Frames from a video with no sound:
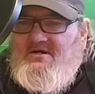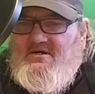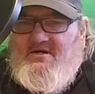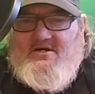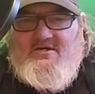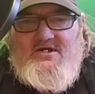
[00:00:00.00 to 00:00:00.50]

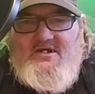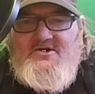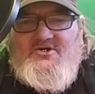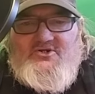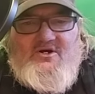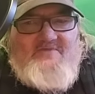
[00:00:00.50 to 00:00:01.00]
uh, any
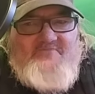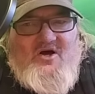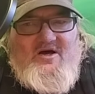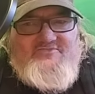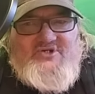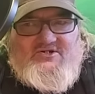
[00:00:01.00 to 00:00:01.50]
sharp
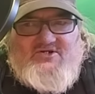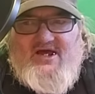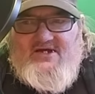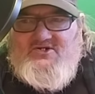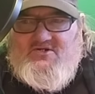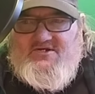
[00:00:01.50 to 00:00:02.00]
object.
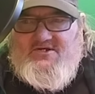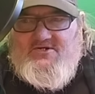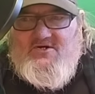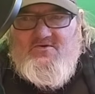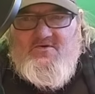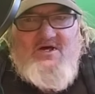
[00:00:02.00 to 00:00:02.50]
Actually, you
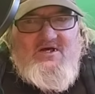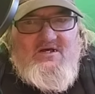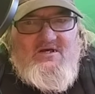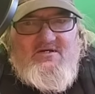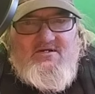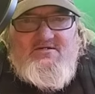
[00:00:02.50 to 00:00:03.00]
know,
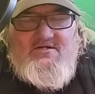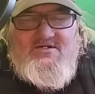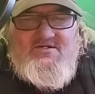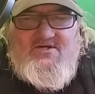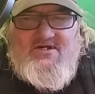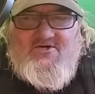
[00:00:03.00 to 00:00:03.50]
uh,
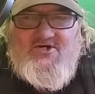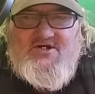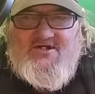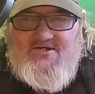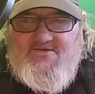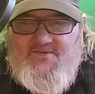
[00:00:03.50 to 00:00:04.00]
they
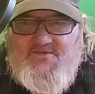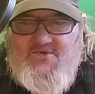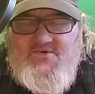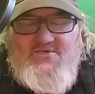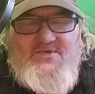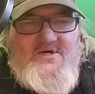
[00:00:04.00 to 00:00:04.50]
couldn't get
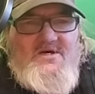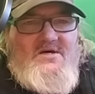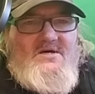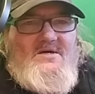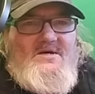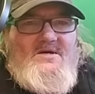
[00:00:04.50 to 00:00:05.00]
through
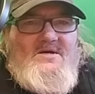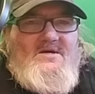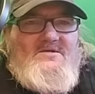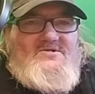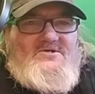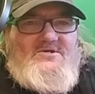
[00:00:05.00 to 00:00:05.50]
the
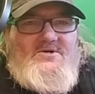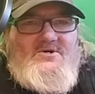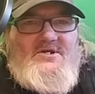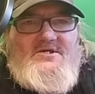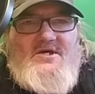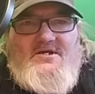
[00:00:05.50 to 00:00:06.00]

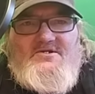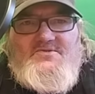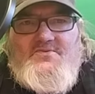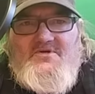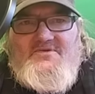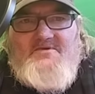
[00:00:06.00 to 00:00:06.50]
security gates
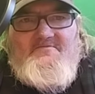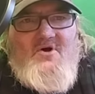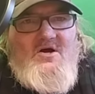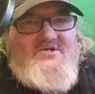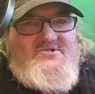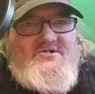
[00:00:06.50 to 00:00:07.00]
with a
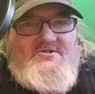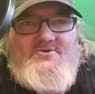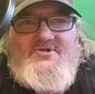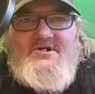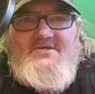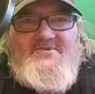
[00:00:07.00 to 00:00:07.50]
box cutter
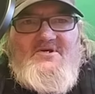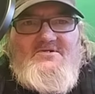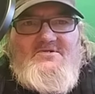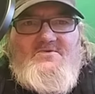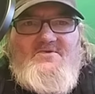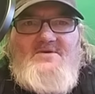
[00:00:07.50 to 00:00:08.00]
or anything,
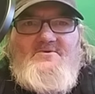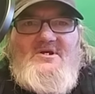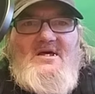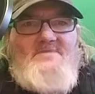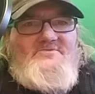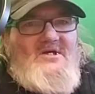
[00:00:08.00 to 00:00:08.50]
so they would
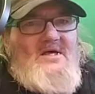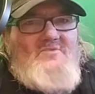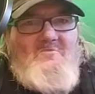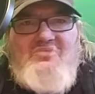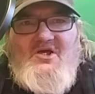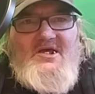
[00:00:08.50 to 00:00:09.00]
have to have
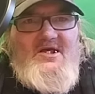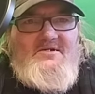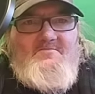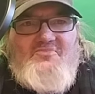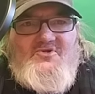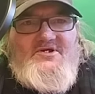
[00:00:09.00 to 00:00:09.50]
a plan
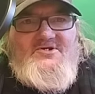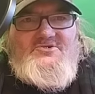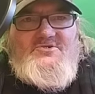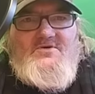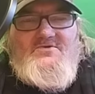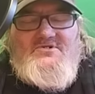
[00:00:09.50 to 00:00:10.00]
in place.
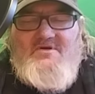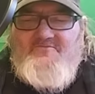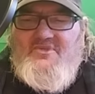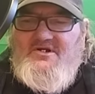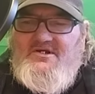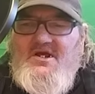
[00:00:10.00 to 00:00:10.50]
You know,
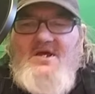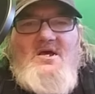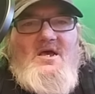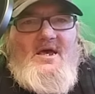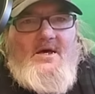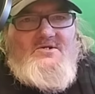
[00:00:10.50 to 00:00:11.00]
somebody
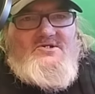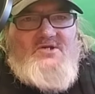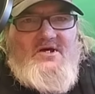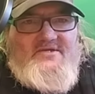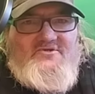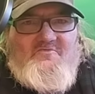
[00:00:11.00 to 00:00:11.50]

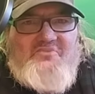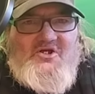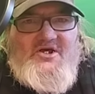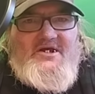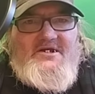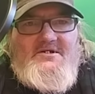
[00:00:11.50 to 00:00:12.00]
outside the
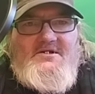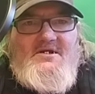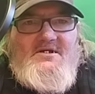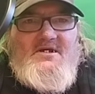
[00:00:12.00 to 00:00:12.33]
plane